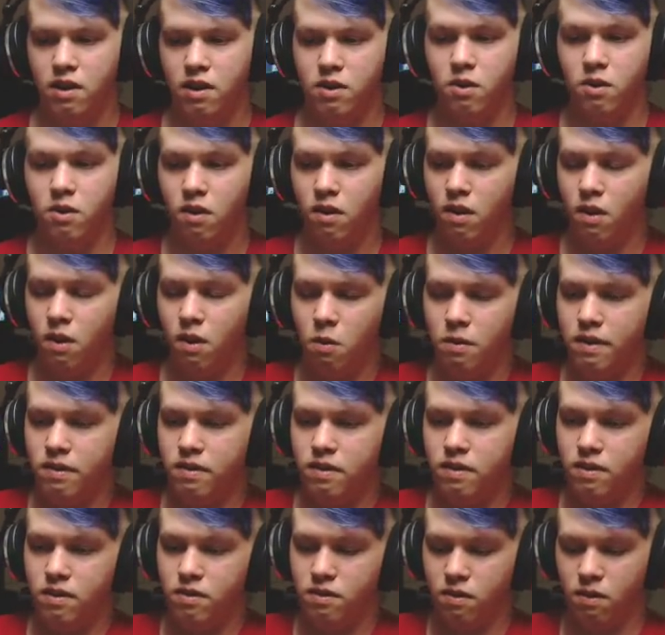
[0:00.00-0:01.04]
you can go
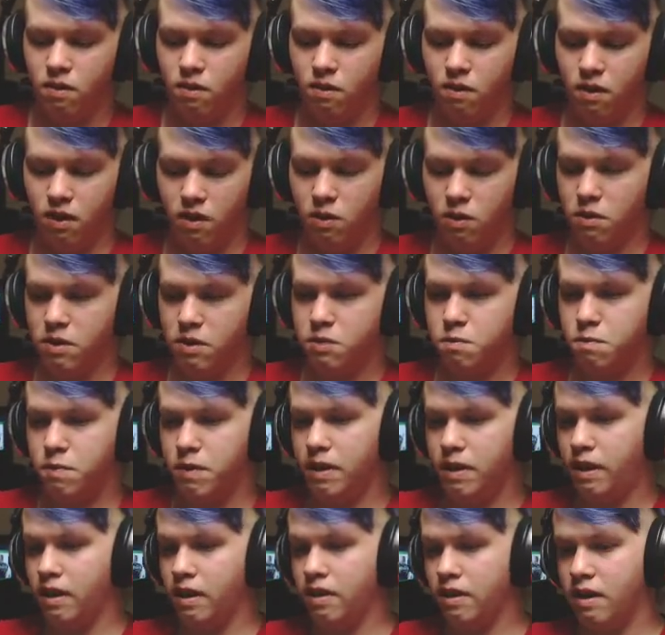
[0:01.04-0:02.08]
with either a
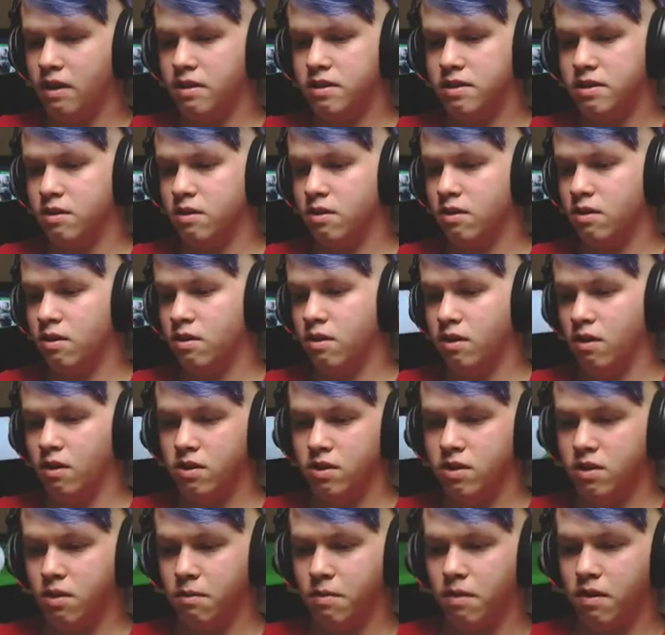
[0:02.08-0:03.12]
USB condenser
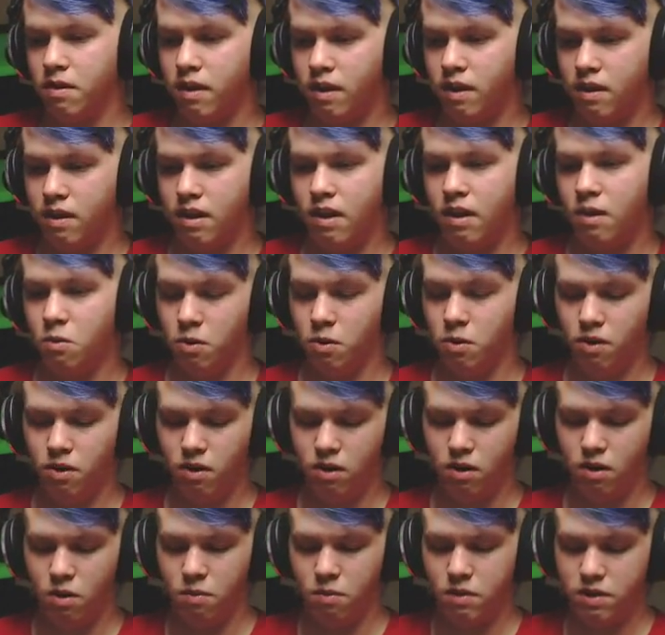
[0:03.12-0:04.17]
or something like that, or you
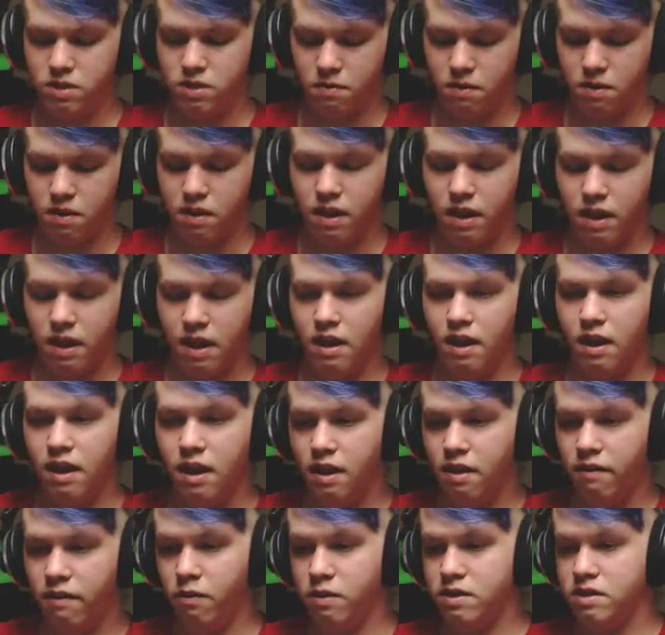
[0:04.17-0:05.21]
can go with something like I
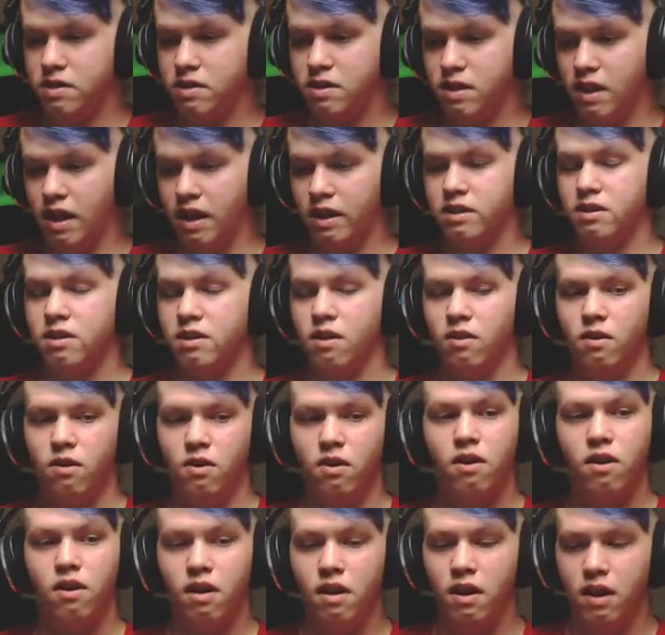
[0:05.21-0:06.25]
have, which is the
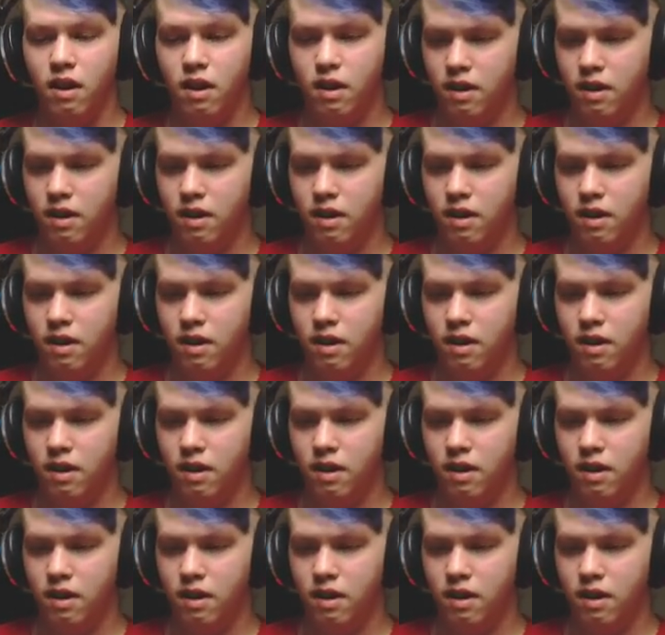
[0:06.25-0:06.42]
XLR,